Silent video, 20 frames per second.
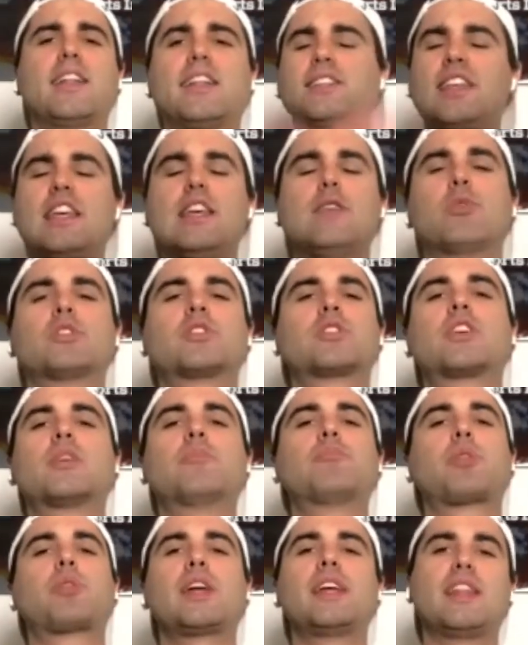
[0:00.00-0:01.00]
team was
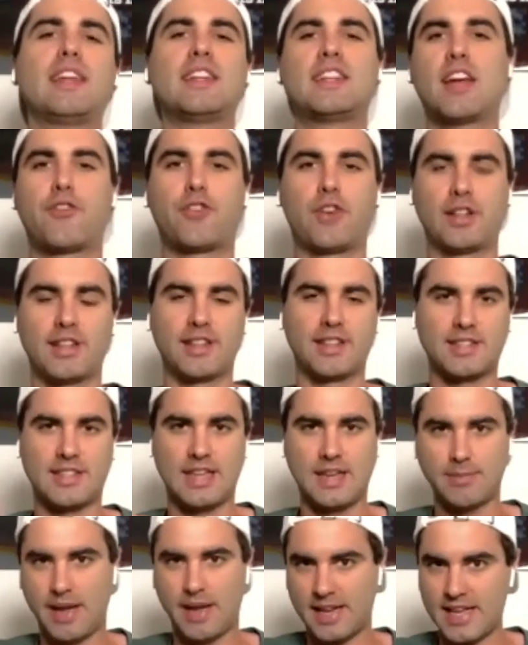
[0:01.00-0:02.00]
completely different than the
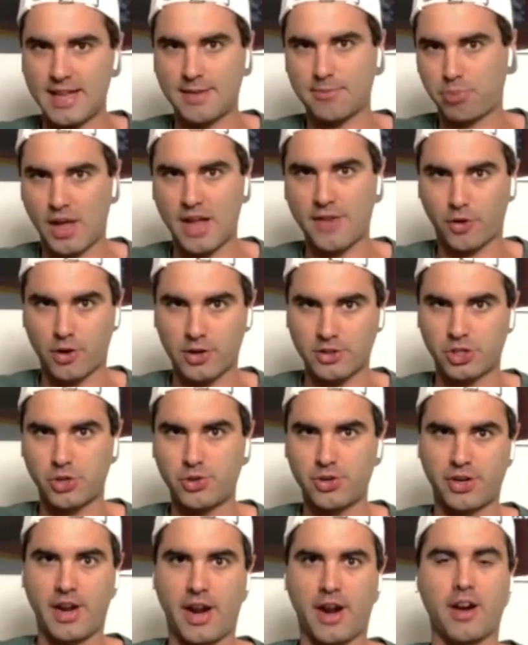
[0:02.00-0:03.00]
team that he had played for
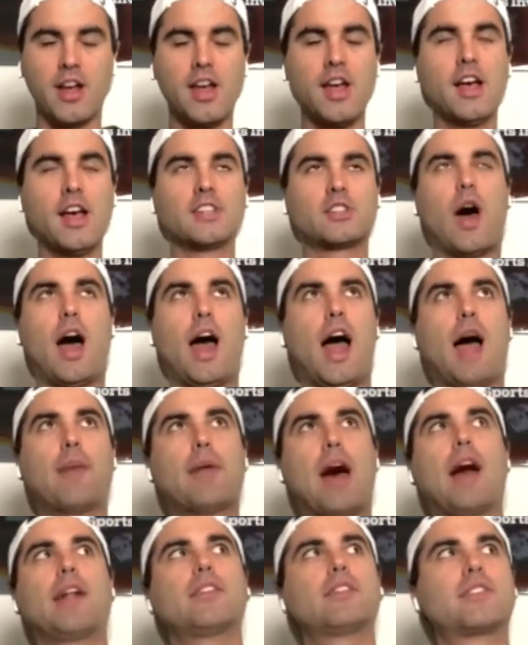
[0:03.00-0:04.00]
junior year. So I'm
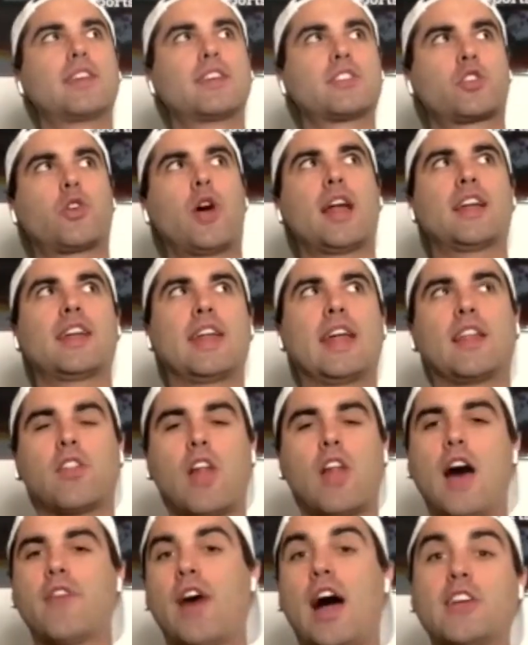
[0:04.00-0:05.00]
not discrediting
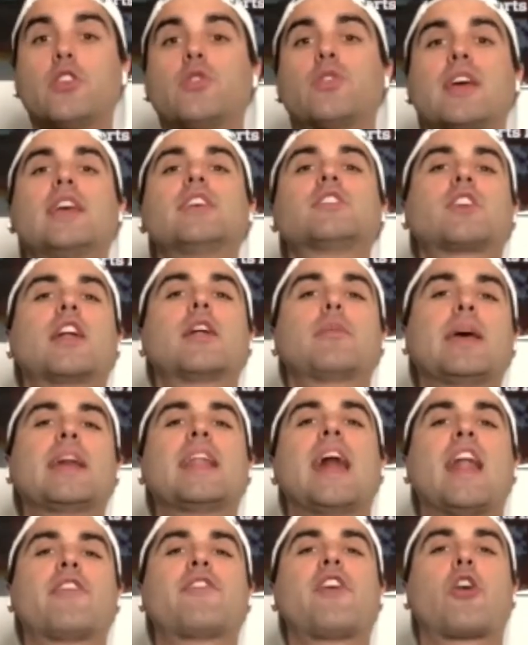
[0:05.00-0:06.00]
Love. I do think he's going to be an
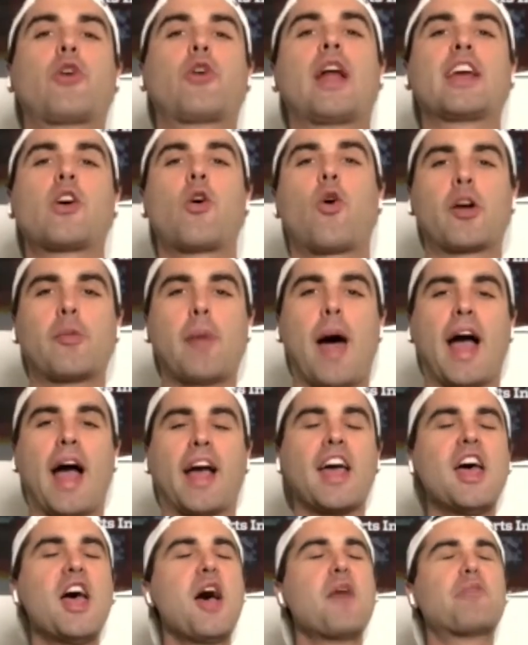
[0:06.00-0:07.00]
NFL-ready quarterback.
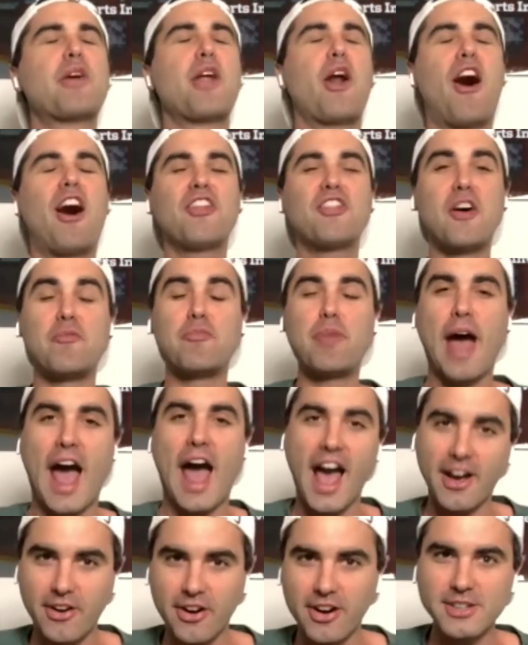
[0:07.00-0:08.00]
But on the
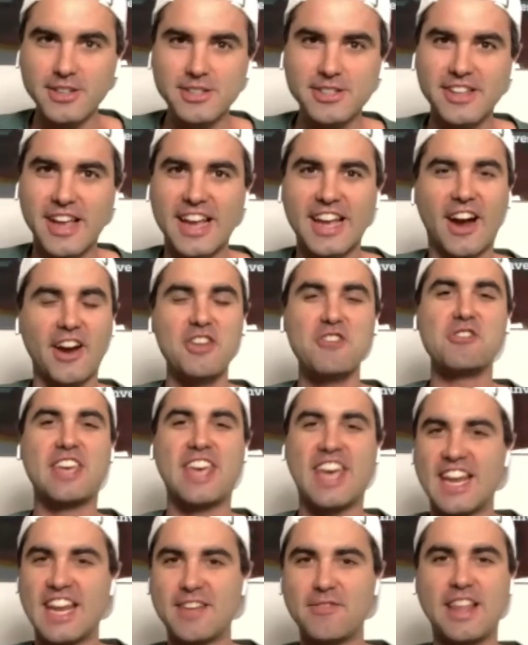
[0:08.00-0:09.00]
Packers, like, are you
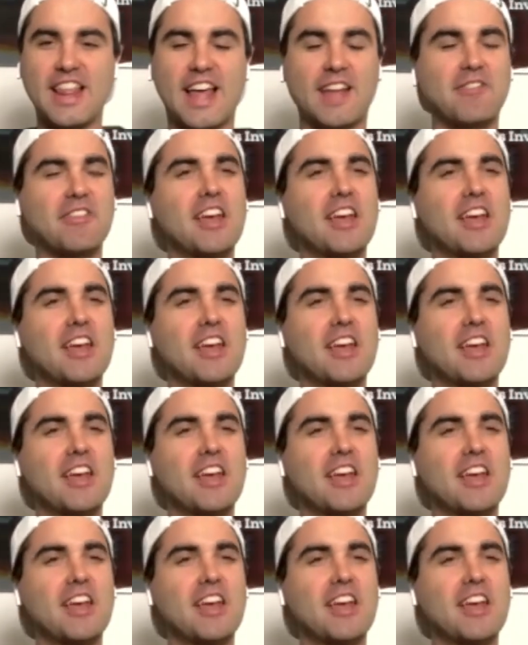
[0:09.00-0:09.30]
kidding me?